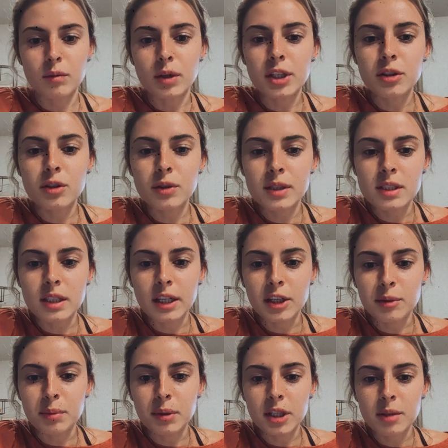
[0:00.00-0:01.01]
What are you doing to get
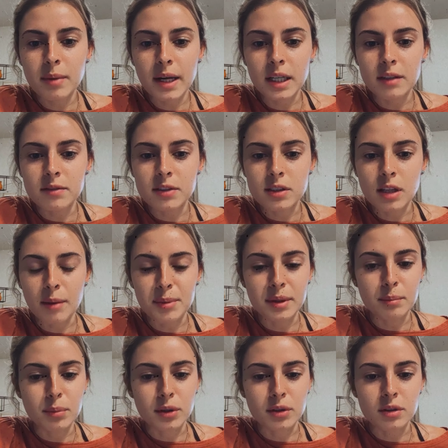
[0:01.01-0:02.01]
your period back after
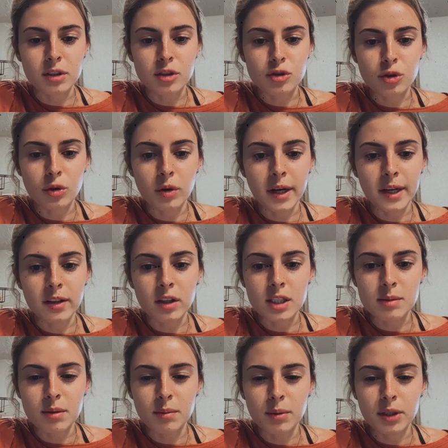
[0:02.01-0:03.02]
stopping birth control? I
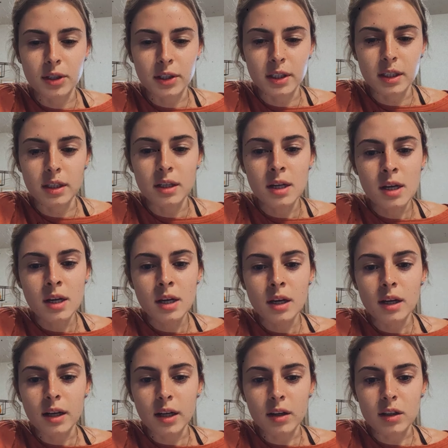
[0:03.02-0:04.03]
lost my period,
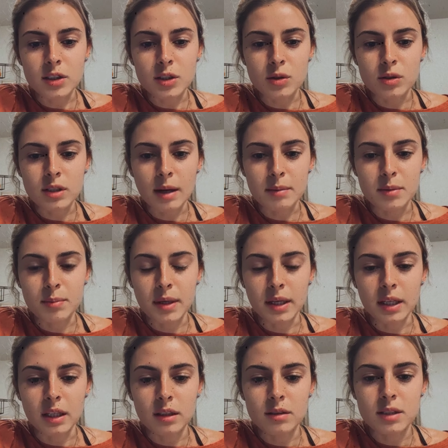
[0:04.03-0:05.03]
and I also stopped
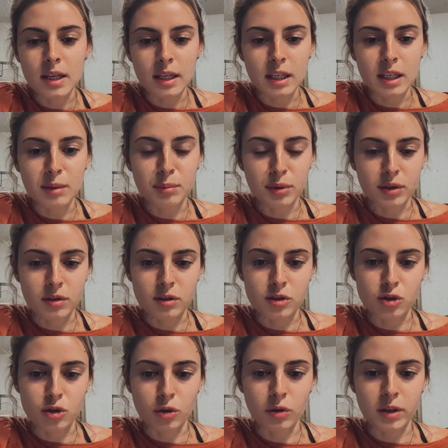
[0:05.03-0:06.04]
taking birth
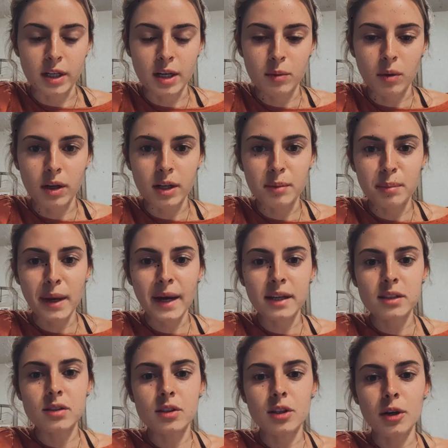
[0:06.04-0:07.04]
control, and I want it
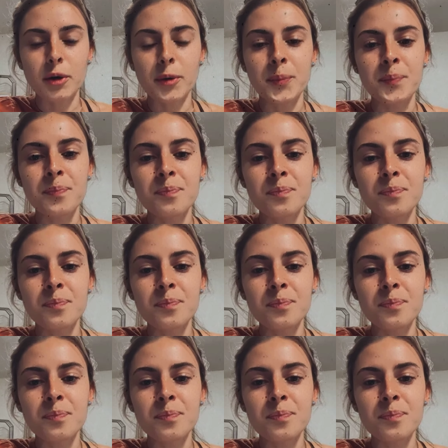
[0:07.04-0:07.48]
back. So